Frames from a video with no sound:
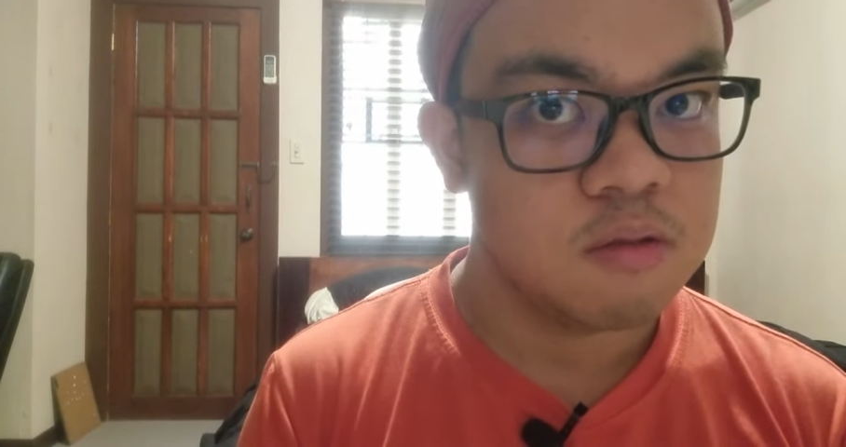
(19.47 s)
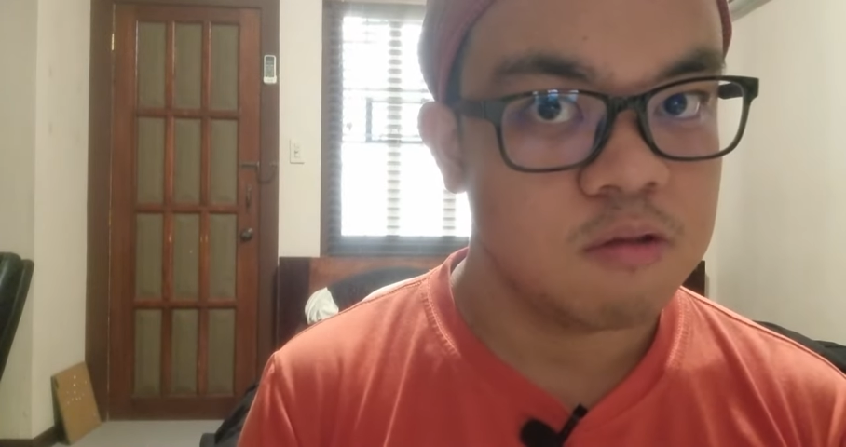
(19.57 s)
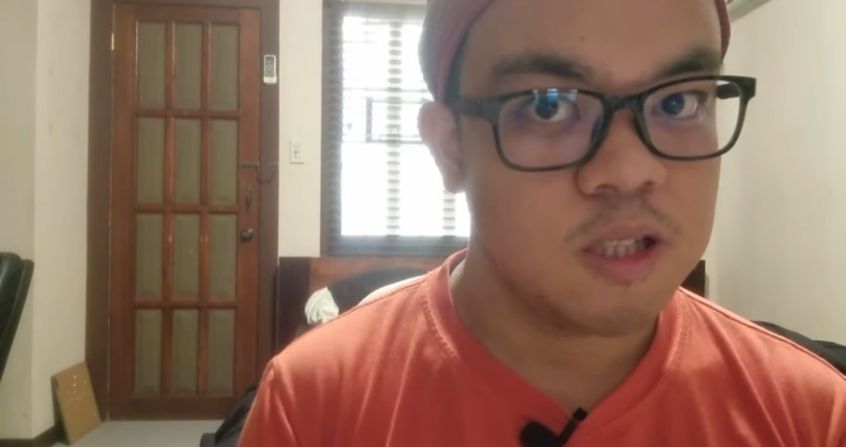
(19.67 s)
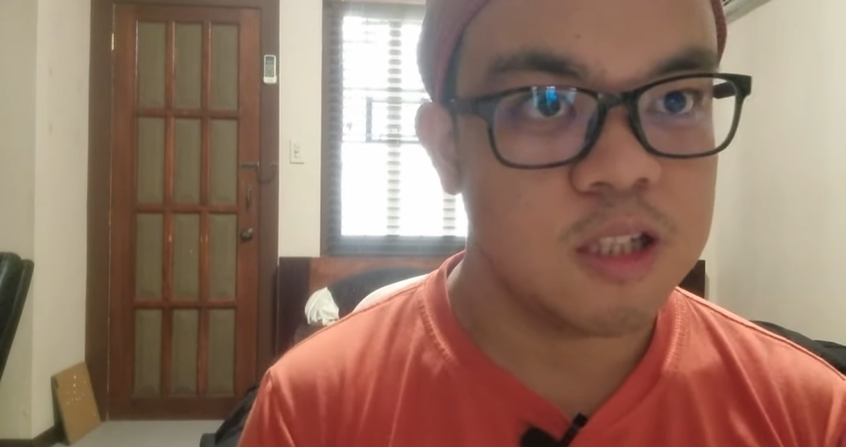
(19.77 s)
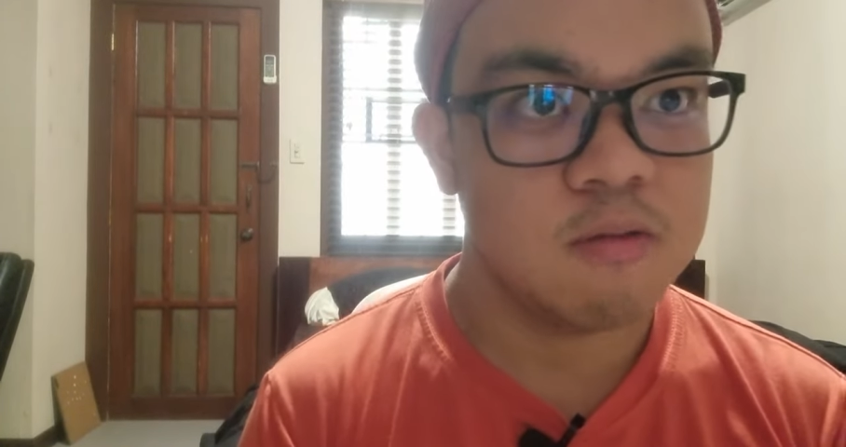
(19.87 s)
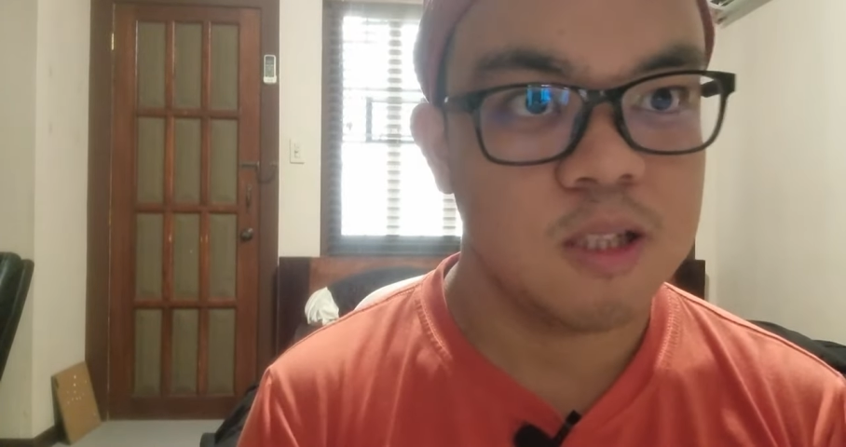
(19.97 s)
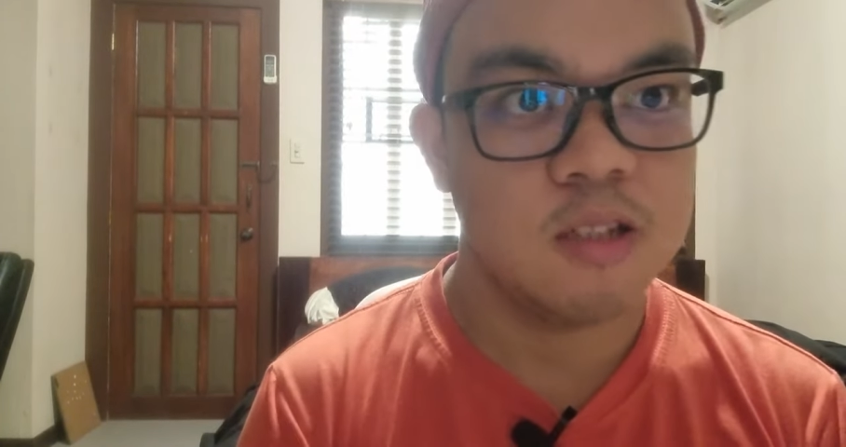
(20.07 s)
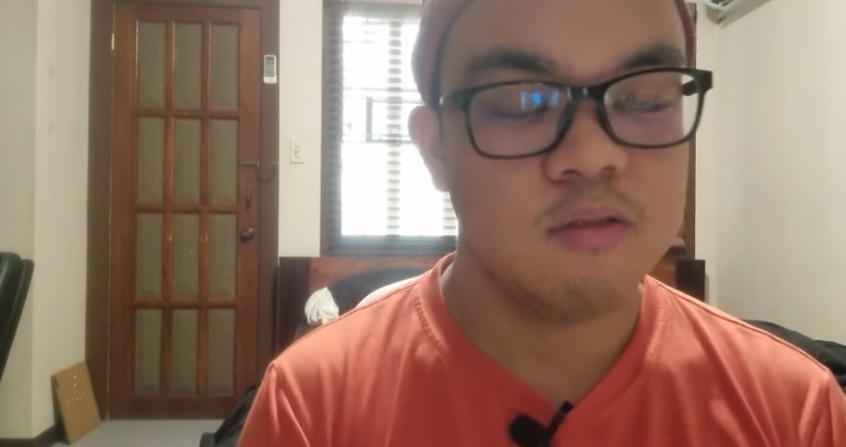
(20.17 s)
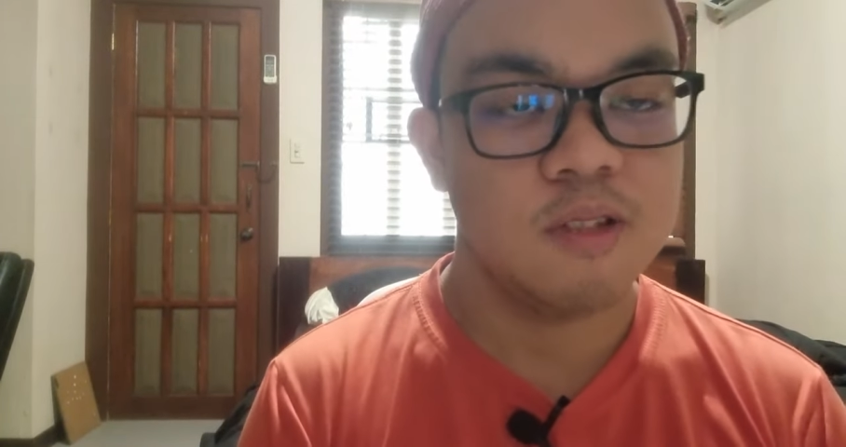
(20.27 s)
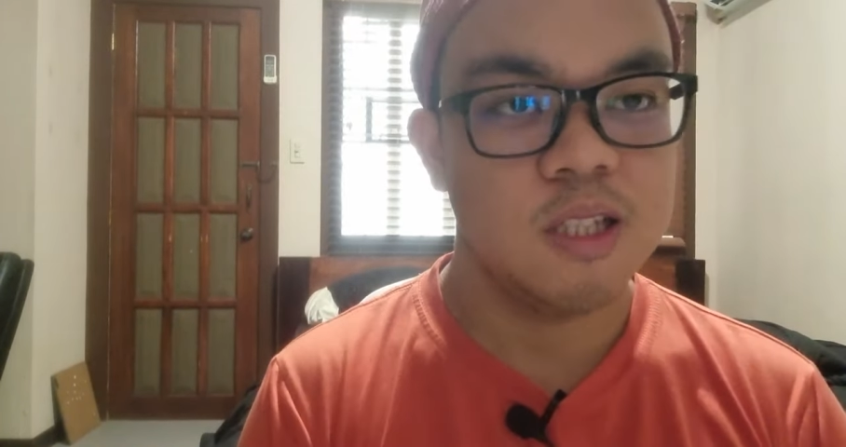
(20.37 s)

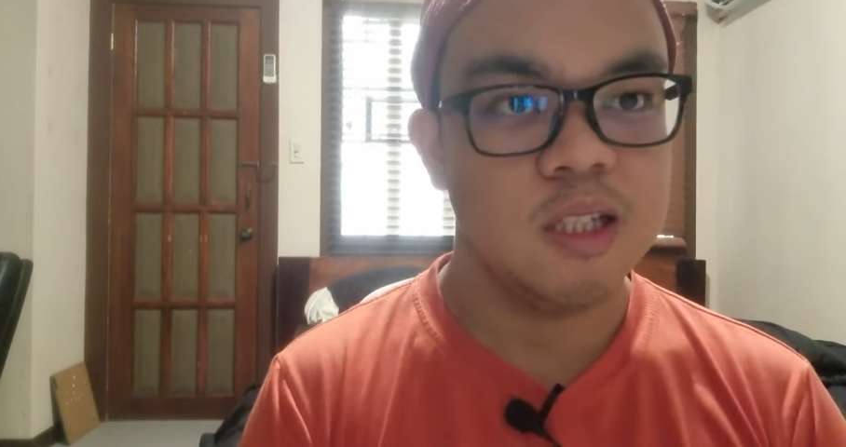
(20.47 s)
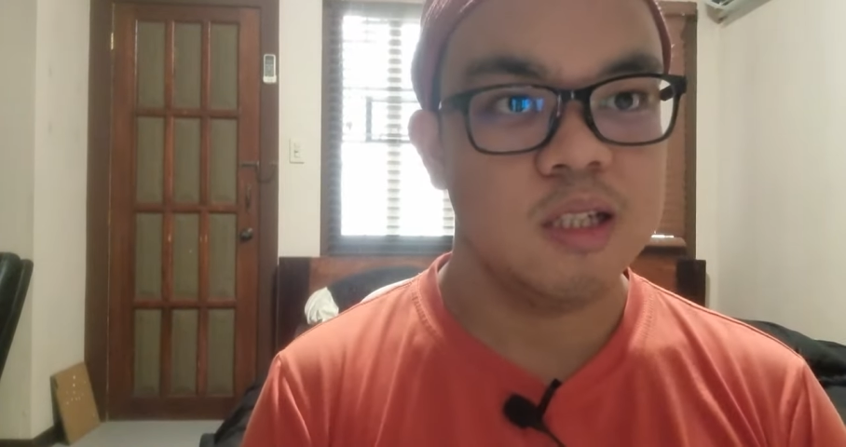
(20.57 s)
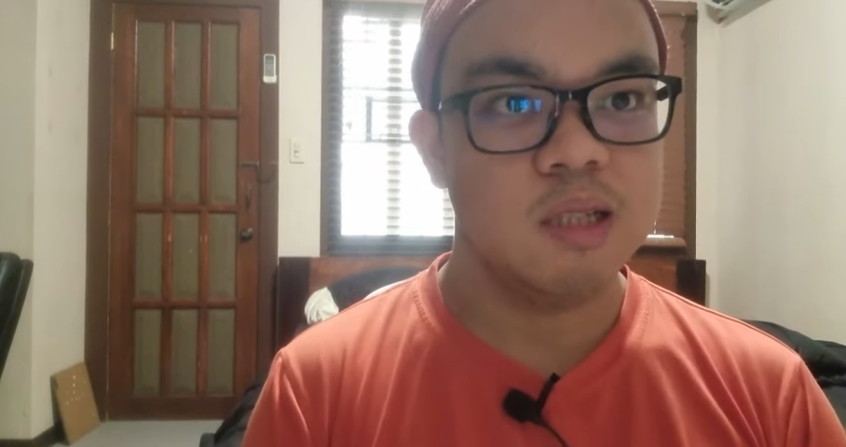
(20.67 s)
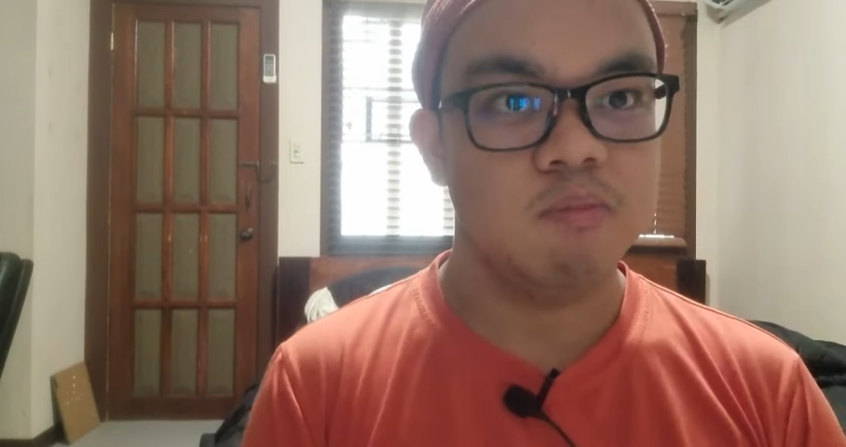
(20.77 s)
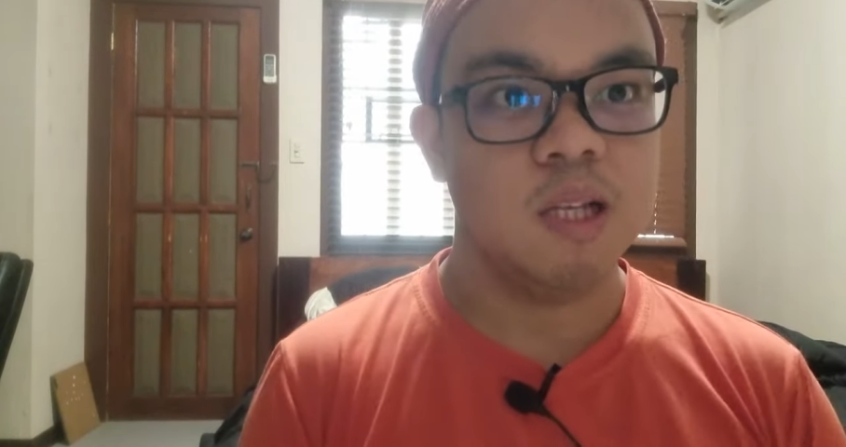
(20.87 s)
2023